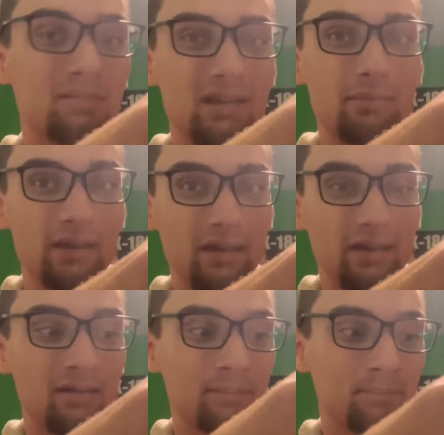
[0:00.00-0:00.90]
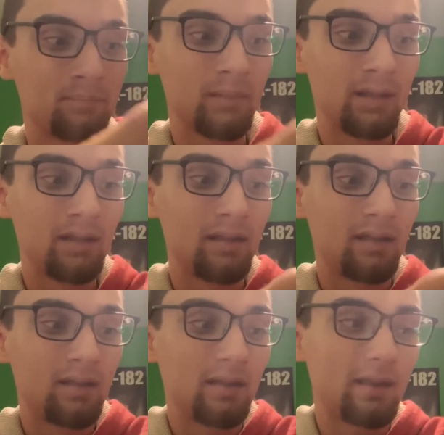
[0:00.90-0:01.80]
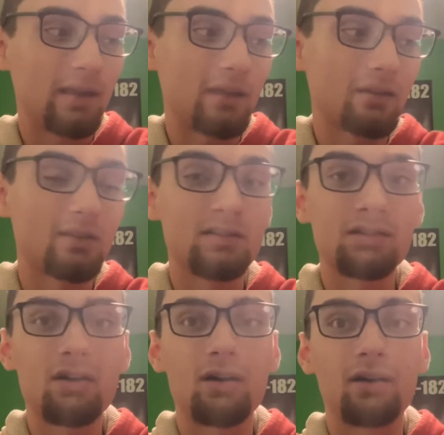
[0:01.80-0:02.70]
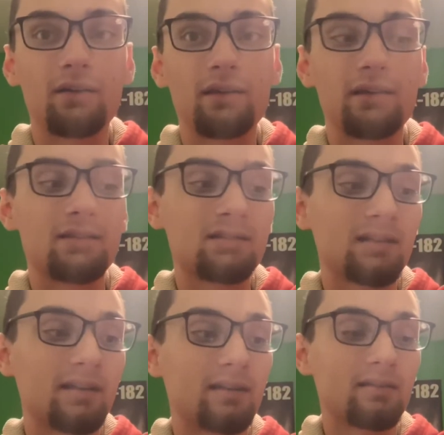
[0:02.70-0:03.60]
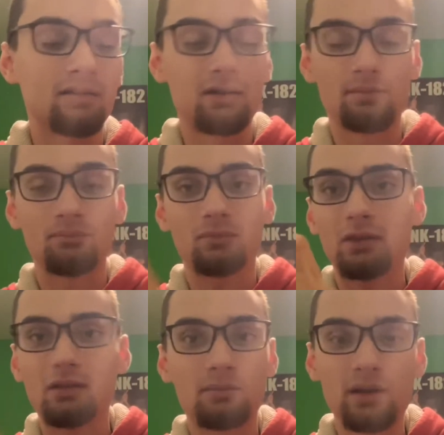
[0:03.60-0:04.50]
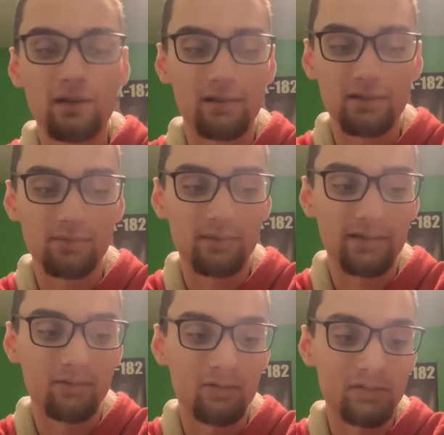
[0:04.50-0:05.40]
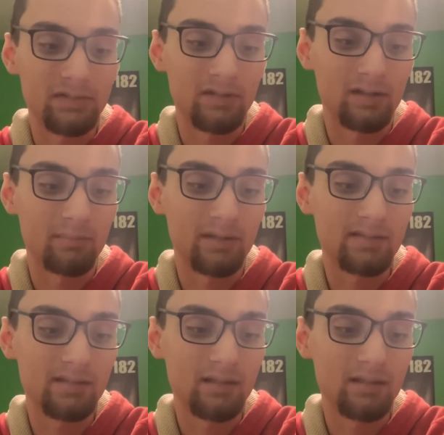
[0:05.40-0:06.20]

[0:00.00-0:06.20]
me, me. And in the song, it's like, or I'm not going to explain the whole song, but it's,